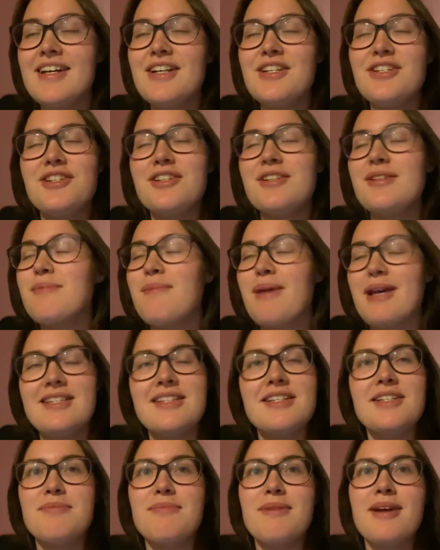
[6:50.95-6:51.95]
just
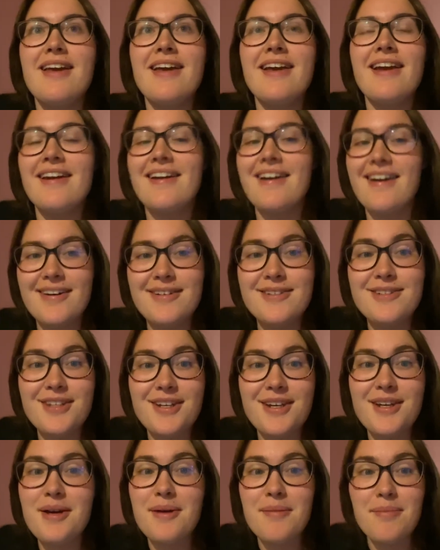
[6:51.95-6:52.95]
message me and I'll
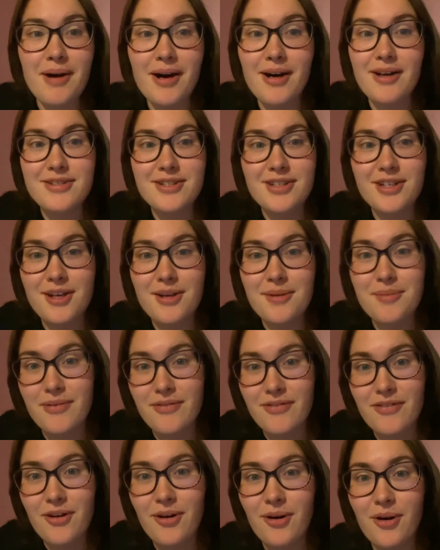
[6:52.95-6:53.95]
do a part two
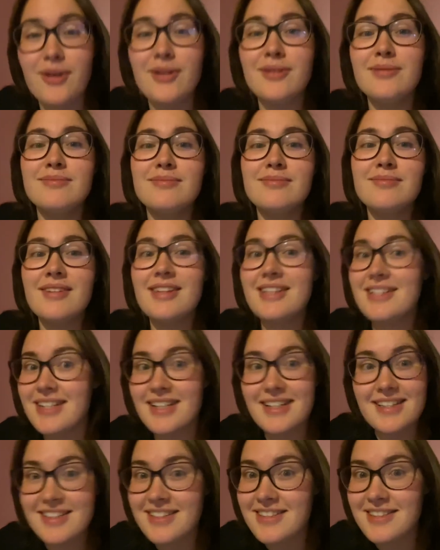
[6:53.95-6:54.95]
before the
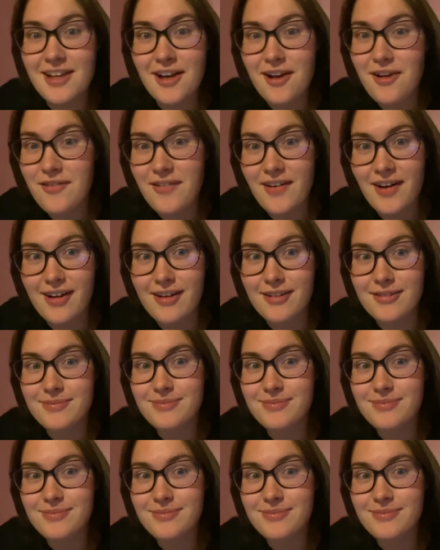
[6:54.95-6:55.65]
season's over.